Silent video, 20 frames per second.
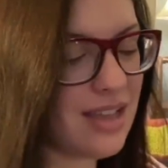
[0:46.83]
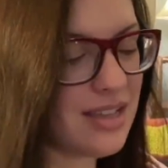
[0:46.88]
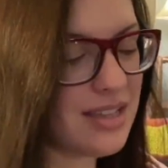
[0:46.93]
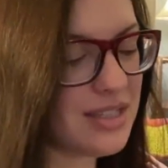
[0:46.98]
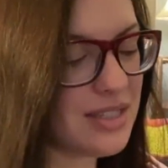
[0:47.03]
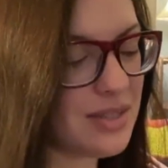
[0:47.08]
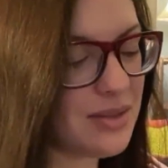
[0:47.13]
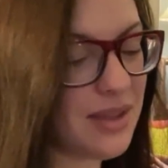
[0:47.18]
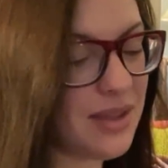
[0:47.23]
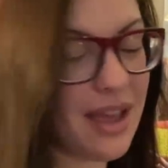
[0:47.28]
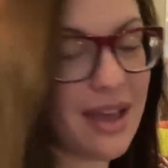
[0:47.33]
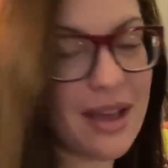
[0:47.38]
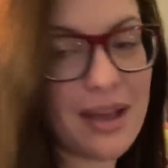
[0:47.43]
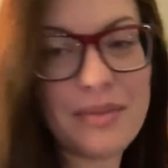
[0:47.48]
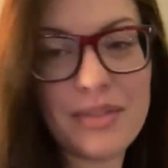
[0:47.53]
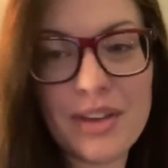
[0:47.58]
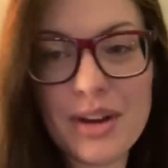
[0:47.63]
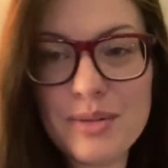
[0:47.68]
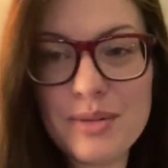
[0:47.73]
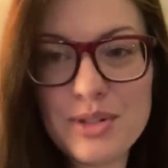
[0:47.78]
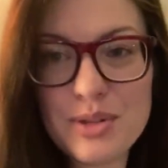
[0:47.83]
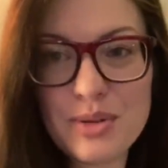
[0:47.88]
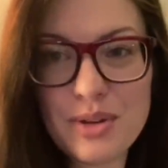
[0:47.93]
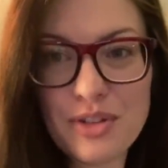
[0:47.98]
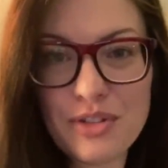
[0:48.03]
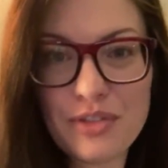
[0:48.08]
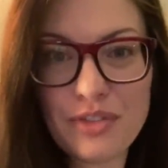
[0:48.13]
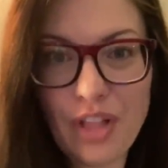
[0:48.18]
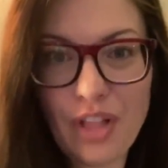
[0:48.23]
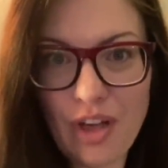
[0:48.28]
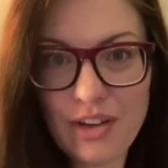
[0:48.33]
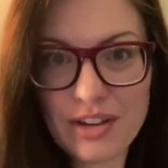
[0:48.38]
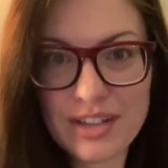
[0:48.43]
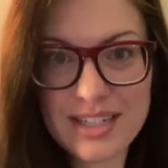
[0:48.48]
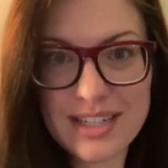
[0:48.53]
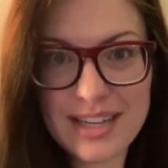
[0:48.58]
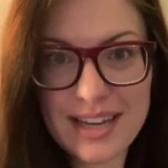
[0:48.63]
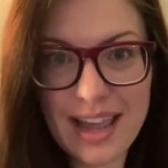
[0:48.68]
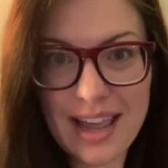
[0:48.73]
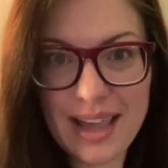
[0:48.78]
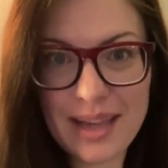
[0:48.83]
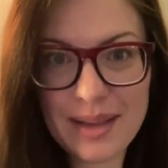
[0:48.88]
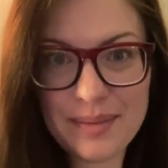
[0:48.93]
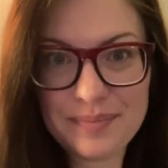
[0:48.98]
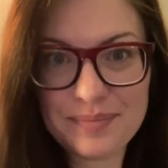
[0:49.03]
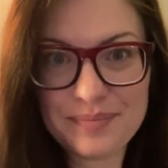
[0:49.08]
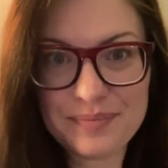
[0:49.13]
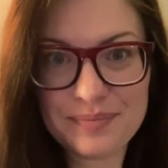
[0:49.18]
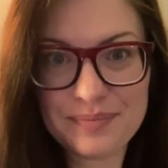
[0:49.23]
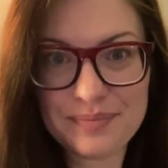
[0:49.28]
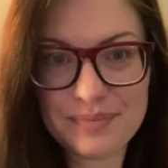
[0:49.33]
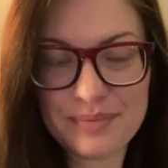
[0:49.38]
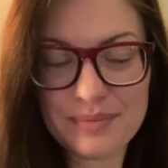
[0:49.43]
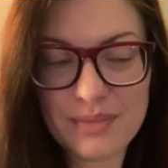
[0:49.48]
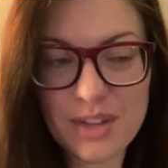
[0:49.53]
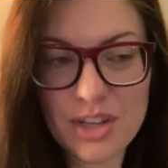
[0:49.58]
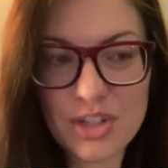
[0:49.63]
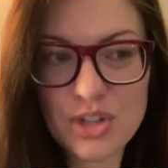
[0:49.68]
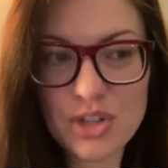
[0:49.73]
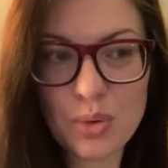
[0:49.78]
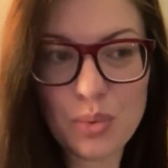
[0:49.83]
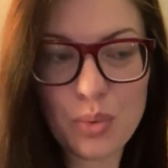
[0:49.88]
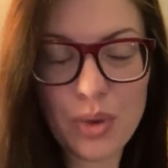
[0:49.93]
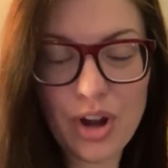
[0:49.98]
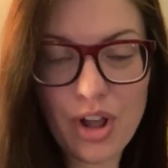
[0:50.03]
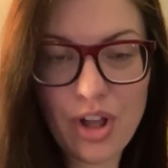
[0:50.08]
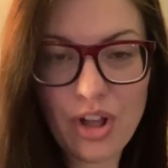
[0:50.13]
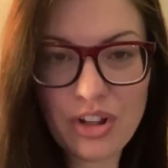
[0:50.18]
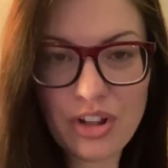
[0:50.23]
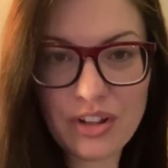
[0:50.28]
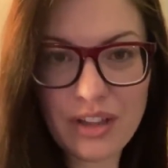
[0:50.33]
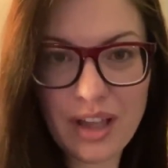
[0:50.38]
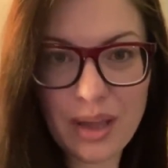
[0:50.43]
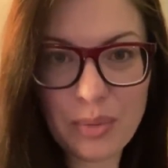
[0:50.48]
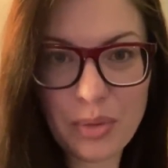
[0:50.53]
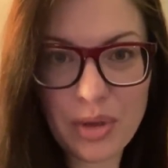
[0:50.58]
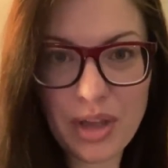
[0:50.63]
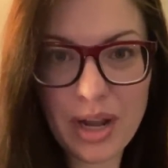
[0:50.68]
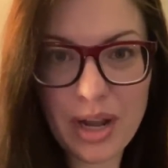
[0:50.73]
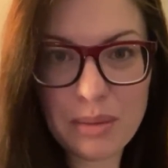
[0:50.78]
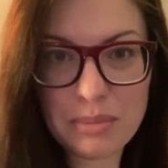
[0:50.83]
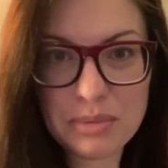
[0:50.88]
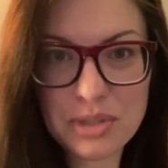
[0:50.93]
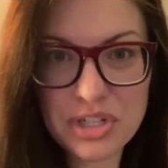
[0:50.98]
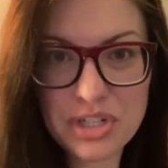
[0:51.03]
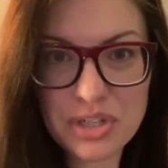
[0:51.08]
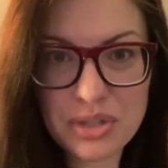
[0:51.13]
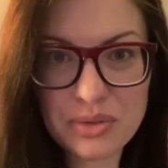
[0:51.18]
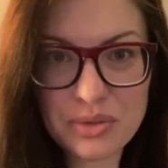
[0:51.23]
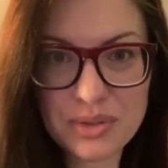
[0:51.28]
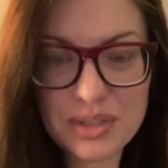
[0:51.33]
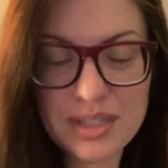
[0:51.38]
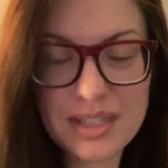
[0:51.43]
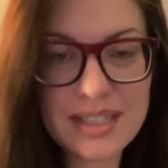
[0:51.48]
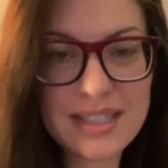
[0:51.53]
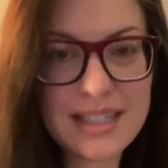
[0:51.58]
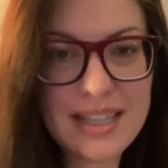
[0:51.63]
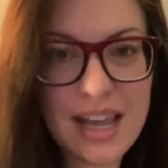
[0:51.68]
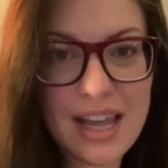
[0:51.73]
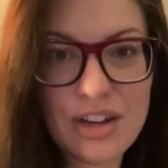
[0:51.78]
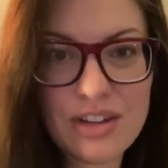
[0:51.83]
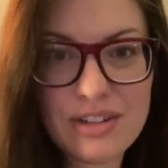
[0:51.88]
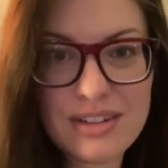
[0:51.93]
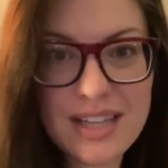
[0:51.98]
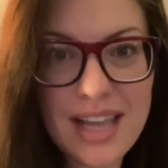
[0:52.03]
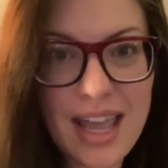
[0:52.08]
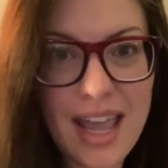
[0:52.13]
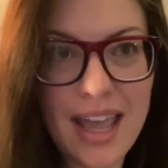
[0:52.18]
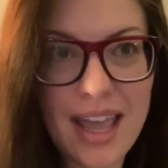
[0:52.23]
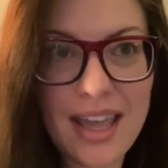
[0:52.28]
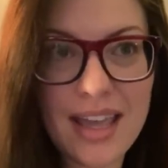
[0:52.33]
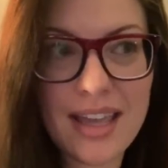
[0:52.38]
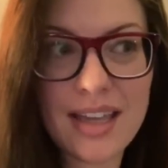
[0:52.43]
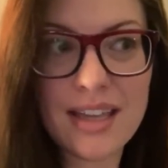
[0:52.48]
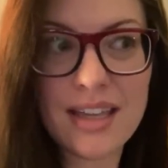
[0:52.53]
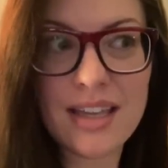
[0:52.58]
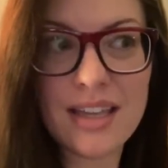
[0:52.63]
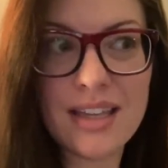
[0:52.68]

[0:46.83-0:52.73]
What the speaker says: So yeah, I thought I would do another vlog today. Not sure what all I will get up to. It's a Saturday.